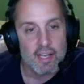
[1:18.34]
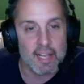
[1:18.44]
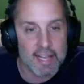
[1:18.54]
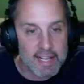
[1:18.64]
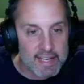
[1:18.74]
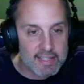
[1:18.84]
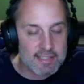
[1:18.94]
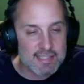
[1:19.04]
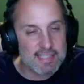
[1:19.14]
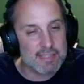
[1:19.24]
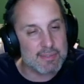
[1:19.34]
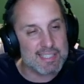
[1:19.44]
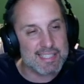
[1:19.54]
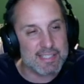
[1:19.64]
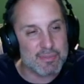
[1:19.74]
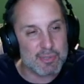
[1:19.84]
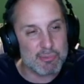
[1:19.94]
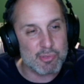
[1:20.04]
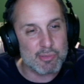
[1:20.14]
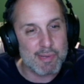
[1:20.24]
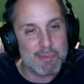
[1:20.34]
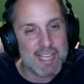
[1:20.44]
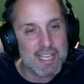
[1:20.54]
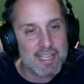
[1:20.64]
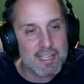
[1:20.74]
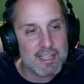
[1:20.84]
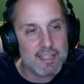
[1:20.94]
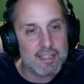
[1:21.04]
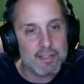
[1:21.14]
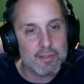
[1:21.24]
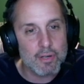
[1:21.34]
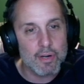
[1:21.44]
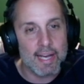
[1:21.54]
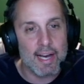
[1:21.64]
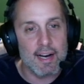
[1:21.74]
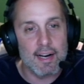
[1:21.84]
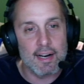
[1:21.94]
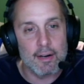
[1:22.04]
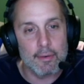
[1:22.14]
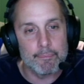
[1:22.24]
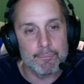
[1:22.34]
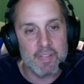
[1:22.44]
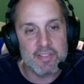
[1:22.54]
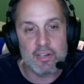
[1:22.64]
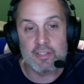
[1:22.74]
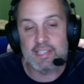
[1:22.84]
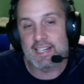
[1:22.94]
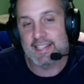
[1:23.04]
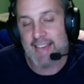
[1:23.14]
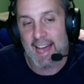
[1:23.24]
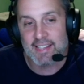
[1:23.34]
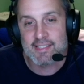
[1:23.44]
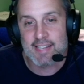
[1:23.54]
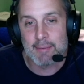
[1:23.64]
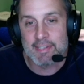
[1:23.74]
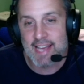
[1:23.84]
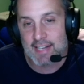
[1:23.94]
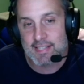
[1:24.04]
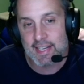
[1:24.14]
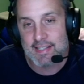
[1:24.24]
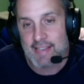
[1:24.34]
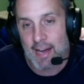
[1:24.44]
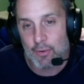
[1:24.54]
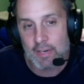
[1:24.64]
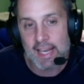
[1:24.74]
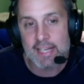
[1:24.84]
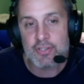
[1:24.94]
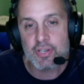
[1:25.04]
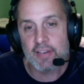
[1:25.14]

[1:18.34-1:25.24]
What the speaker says: And I want to say there's one more, maybe. Oh yeah, they're in attacks this time. Attack Titan's Outrage and